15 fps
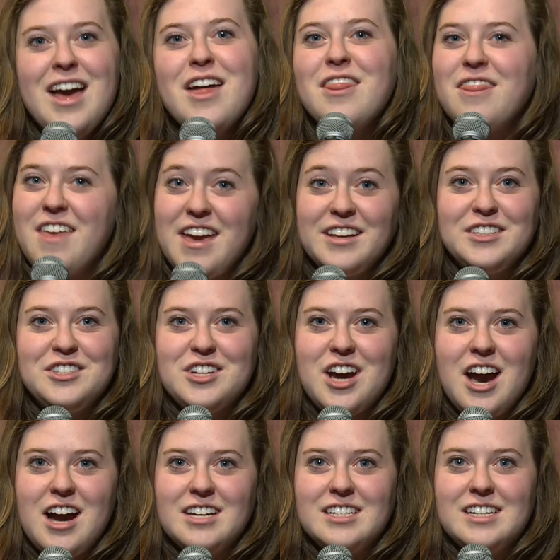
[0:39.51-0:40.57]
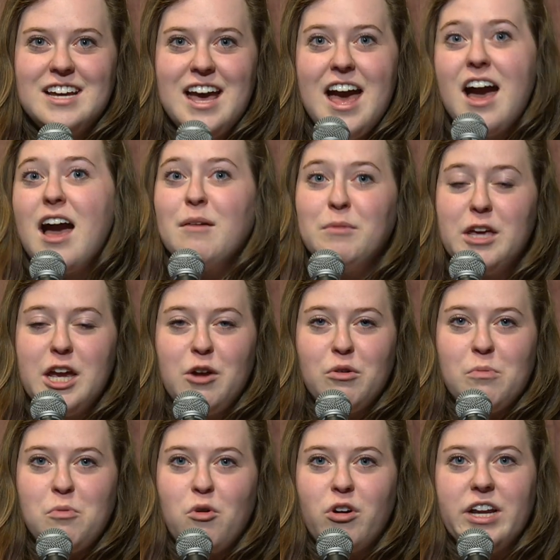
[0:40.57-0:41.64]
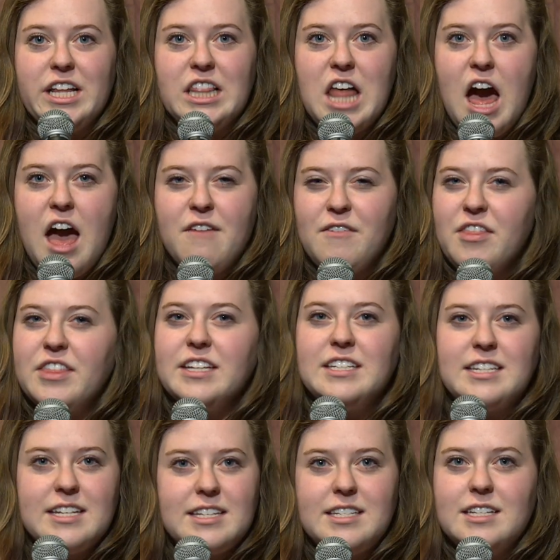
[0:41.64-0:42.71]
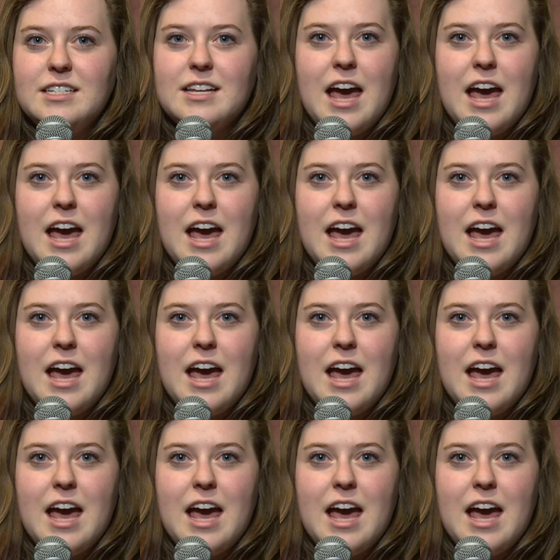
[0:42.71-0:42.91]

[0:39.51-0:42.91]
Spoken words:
Thanks, Todd. I'm here reporting live on the distant